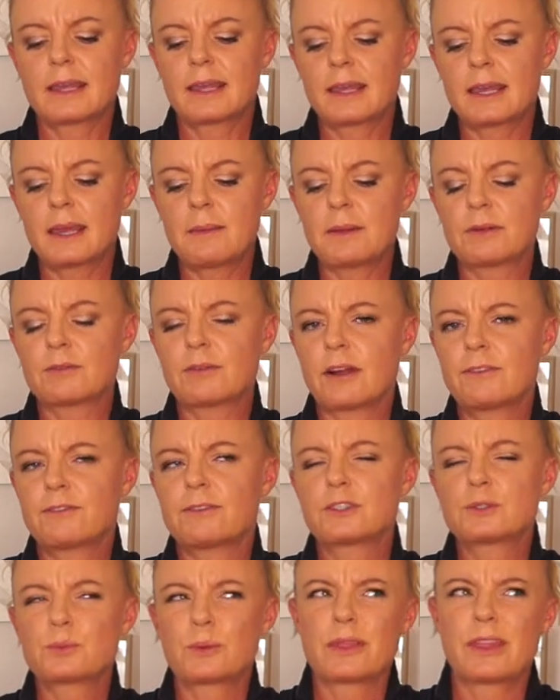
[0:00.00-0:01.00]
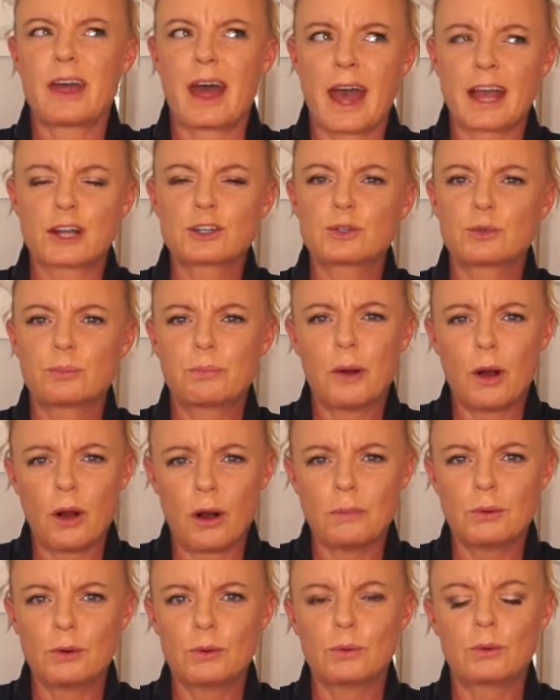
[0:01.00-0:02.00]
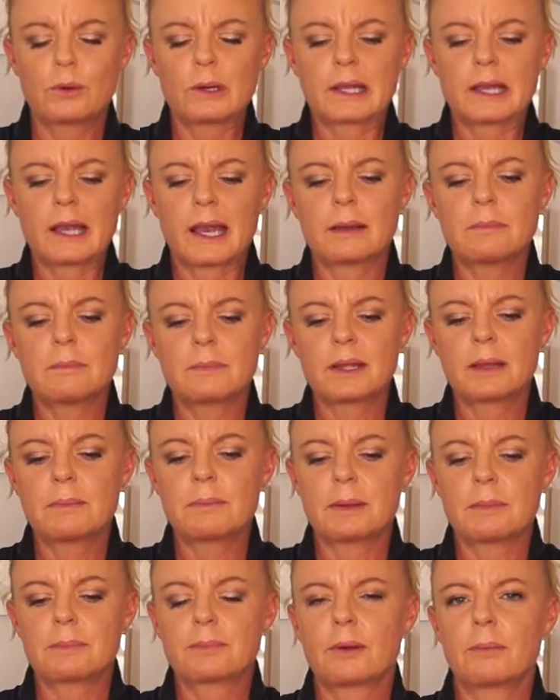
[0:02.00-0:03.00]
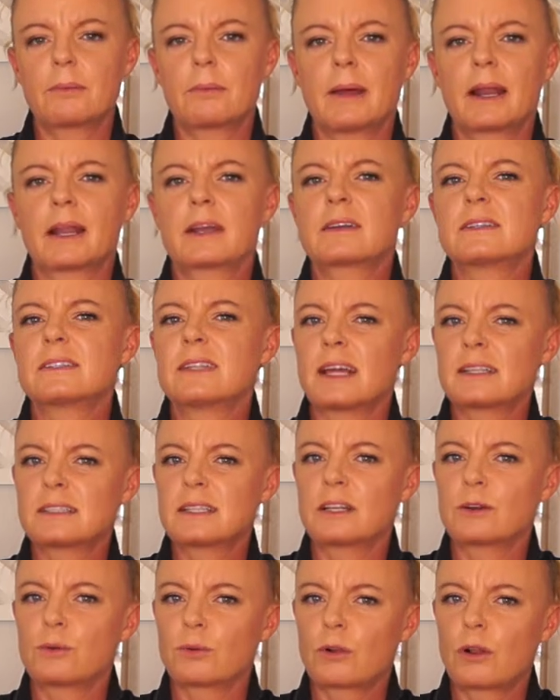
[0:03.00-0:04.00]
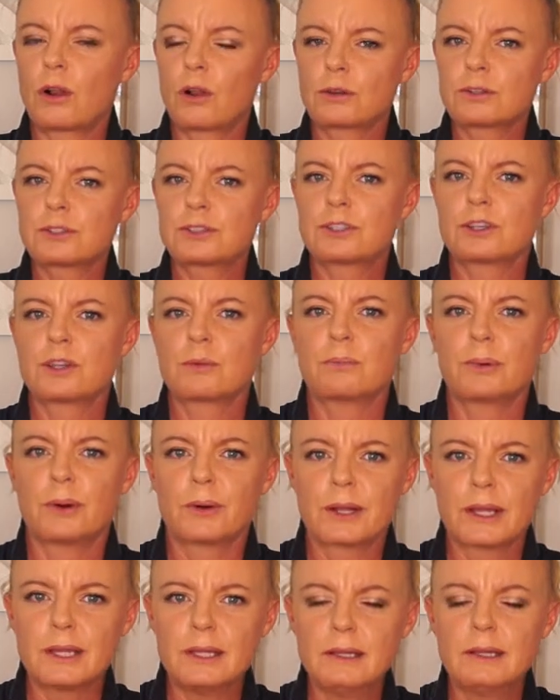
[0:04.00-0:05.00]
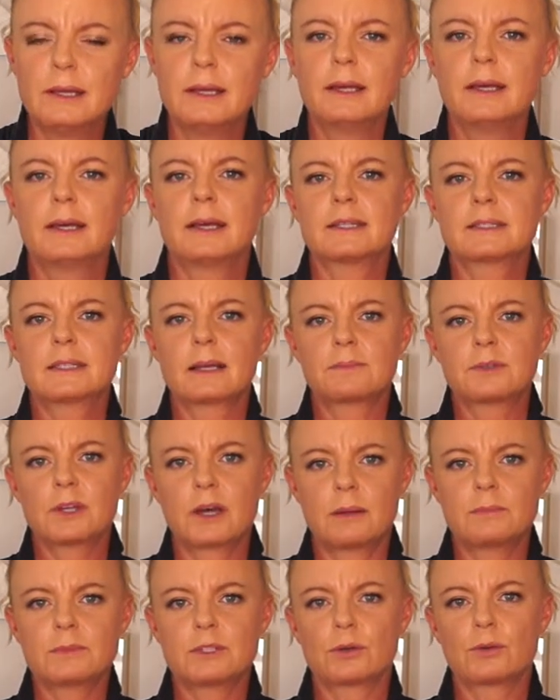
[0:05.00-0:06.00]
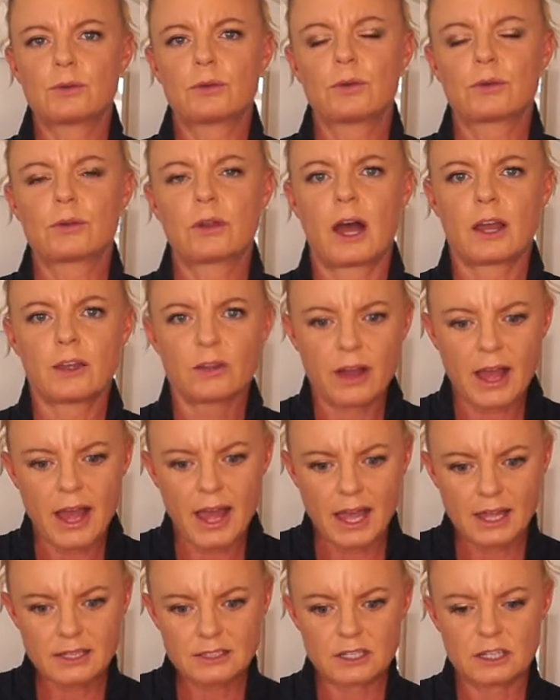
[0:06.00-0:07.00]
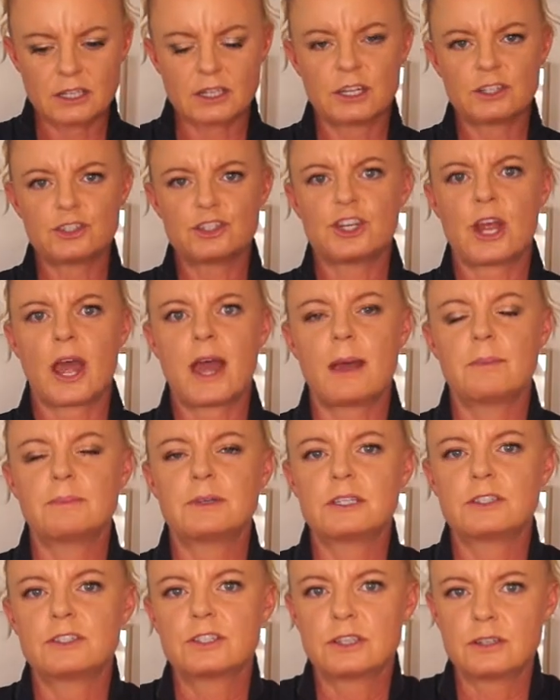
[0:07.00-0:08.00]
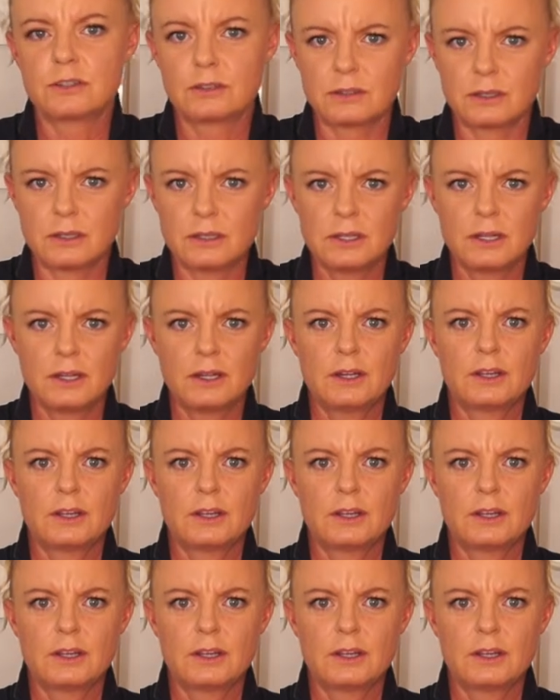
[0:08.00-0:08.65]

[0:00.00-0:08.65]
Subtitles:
Keeping reference with the actual pommel can be a bit problematic because that's a little close to the body, and sometimes it'll look like your hands are jammed into your